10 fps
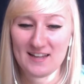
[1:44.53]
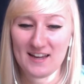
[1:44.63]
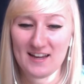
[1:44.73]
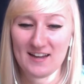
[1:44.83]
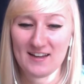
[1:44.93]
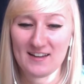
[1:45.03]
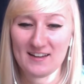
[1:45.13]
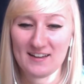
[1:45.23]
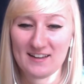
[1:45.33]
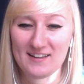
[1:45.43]
and
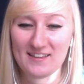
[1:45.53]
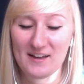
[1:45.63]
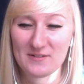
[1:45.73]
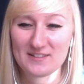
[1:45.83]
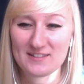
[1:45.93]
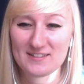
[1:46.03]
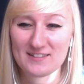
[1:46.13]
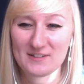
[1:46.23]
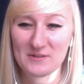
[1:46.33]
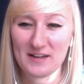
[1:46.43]
that was
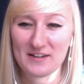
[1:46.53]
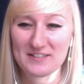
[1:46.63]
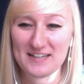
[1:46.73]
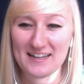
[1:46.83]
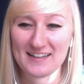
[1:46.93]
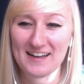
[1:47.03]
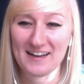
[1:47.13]
quite entertaining, I have